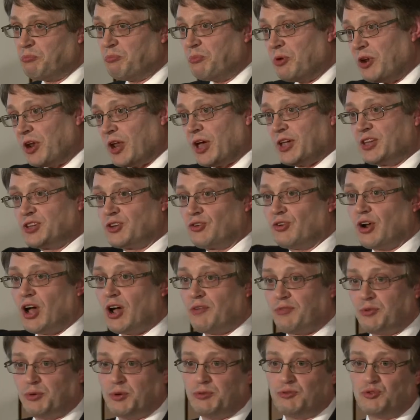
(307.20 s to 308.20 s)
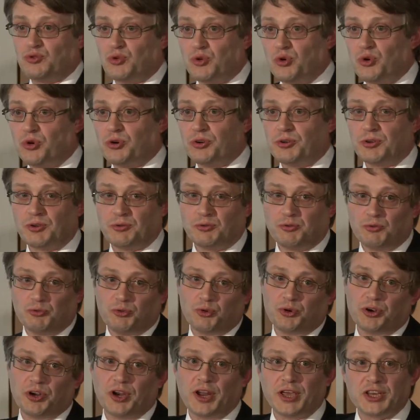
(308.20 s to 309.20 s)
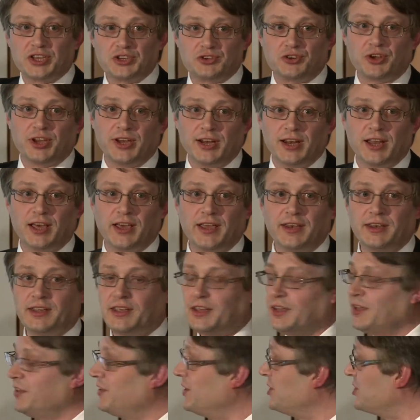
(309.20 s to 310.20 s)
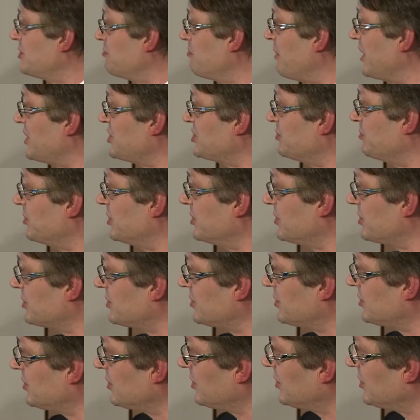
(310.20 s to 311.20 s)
a nice graph that we've drawn a nice straight line. These are measurements,